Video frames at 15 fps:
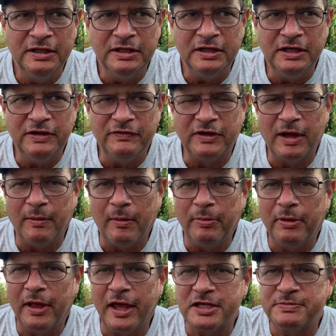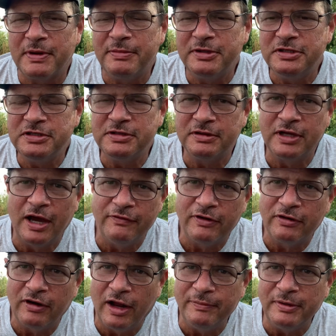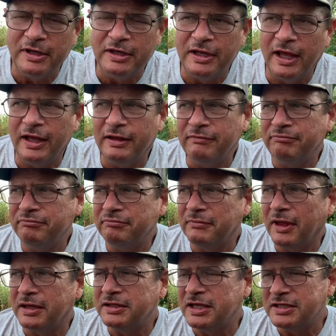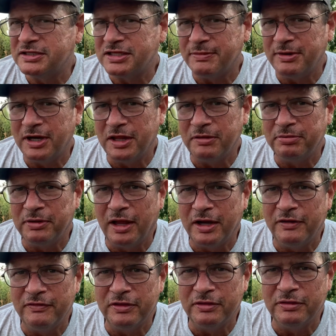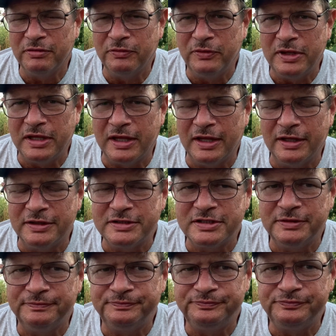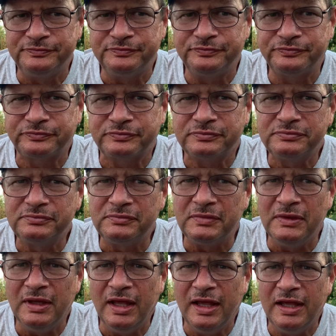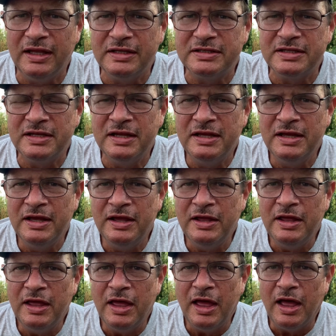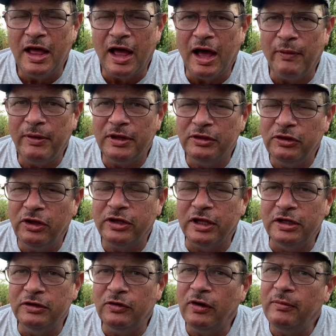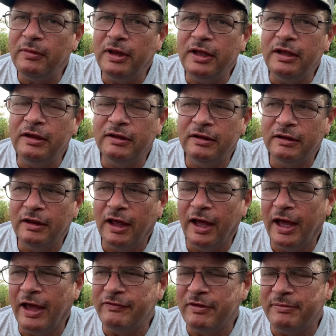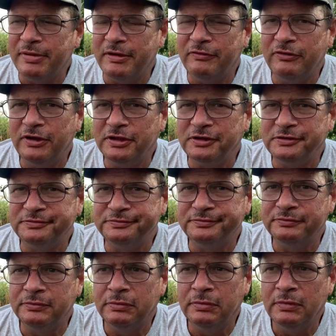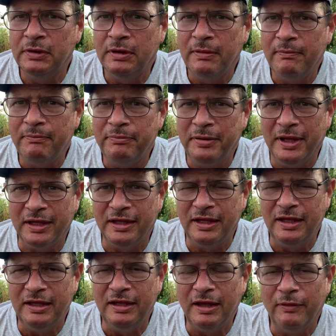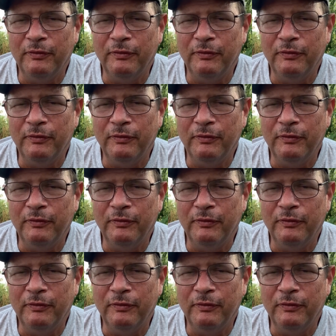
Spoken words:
leave a couple of plants, but I'm gonna do some cover cropping today. I did some in another plot over the weekend. And I went looking. Normally, I haven't been real picky,